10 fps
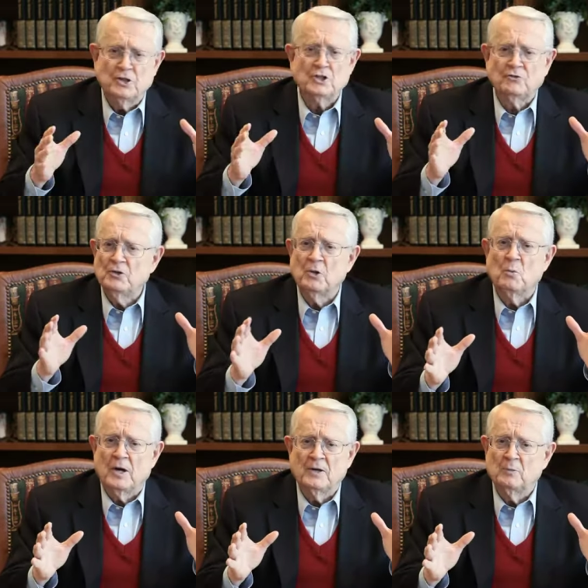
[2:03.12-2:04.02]
just for the
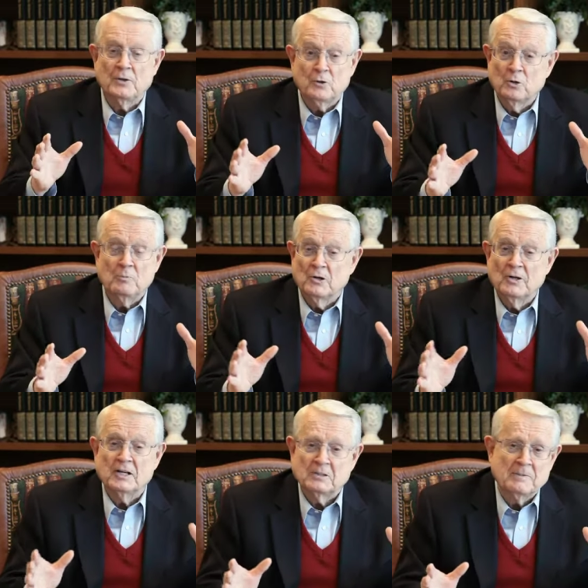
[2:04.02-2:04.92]
one with whom you're
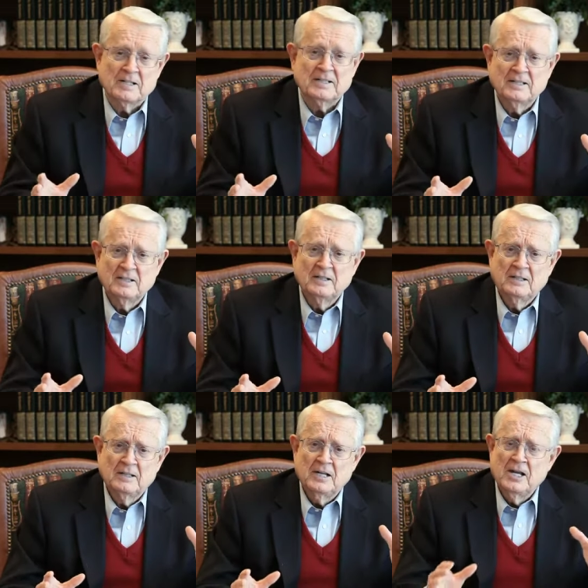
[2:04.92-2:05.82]
intimate.
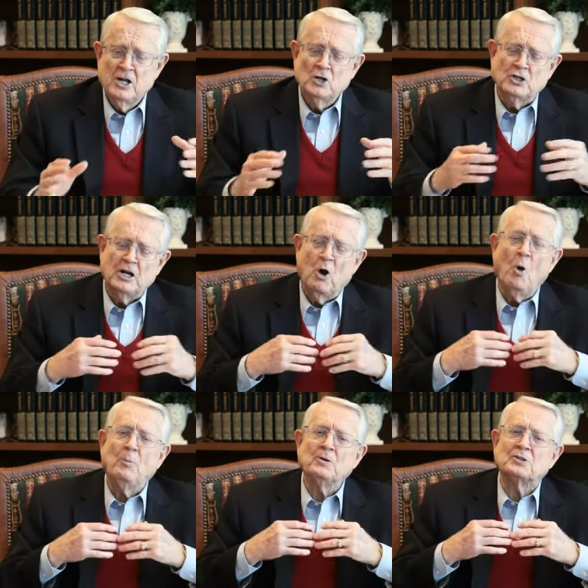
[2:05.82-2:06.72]
She
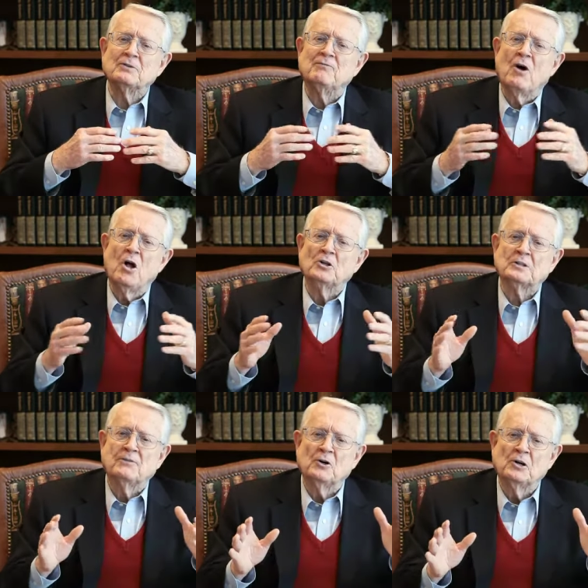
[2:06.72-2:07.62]
opens the vault
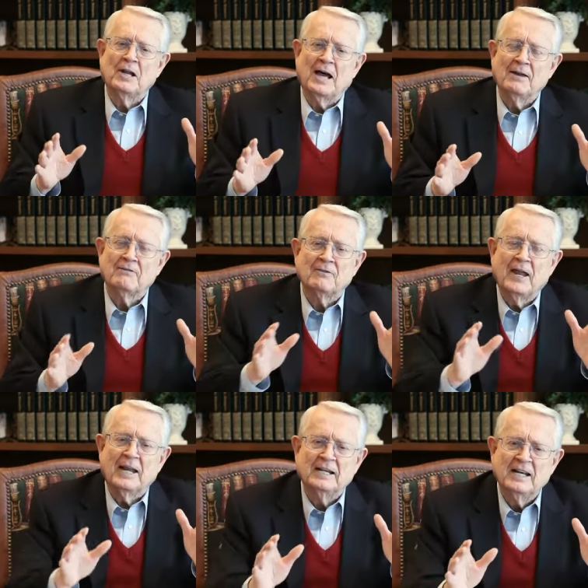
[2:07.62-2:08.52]
of her life
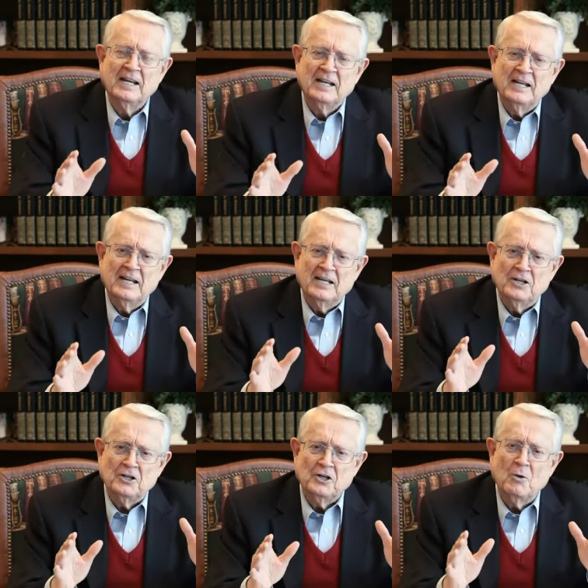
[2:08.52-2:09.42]
and
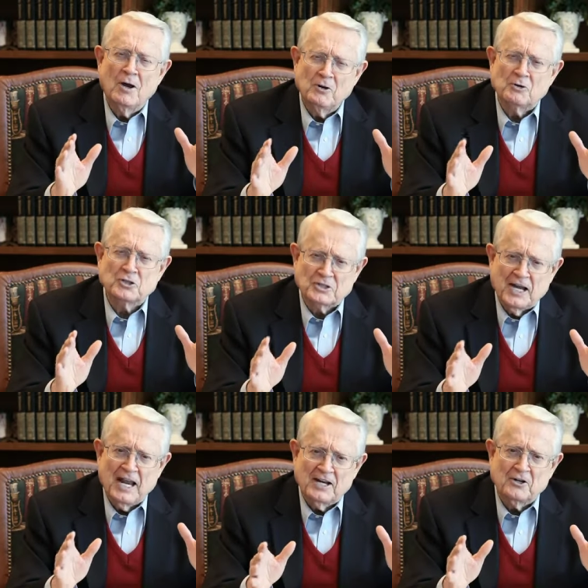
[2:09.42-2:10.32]
you
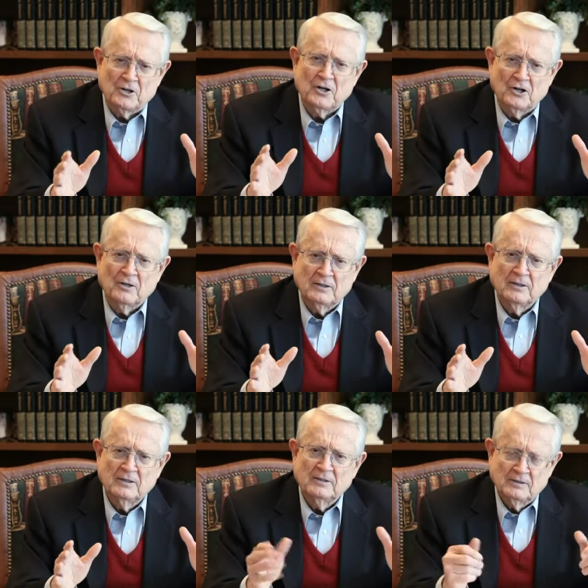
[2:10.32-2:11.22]
understand her.
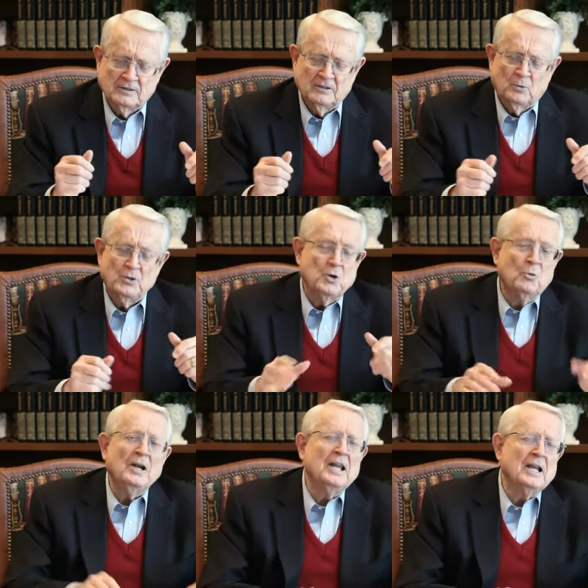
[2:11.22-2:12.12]
When you
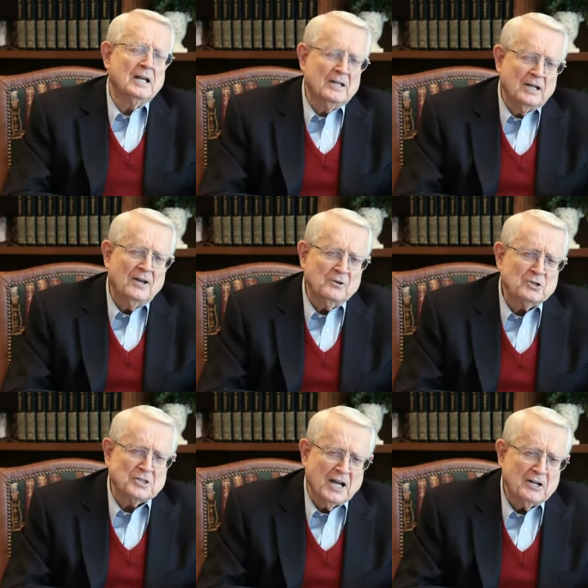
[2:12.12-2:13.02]
really
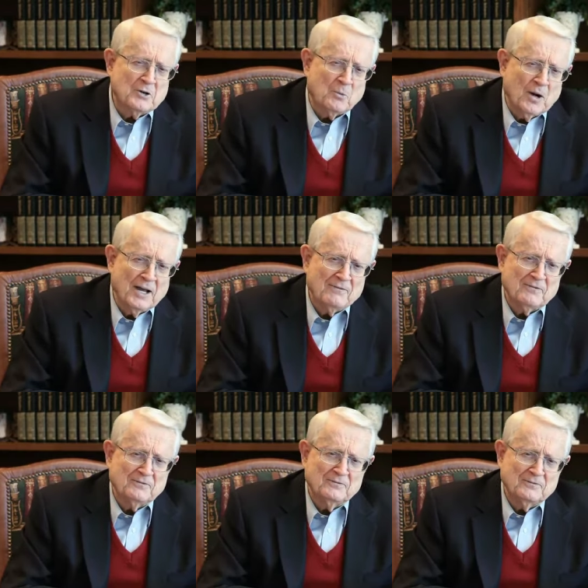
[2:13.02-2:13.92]
understand your wife,
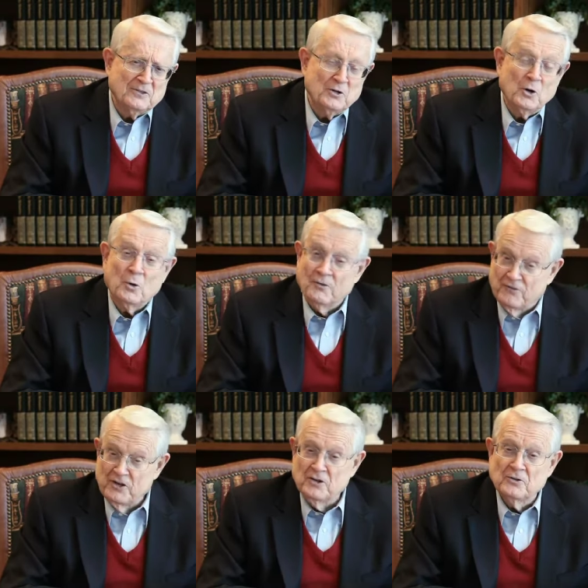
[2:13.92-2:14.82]
you know her
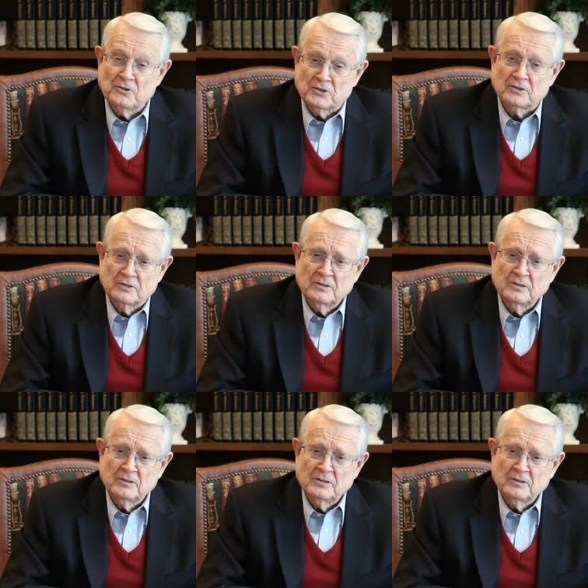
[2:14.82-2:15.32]
fears,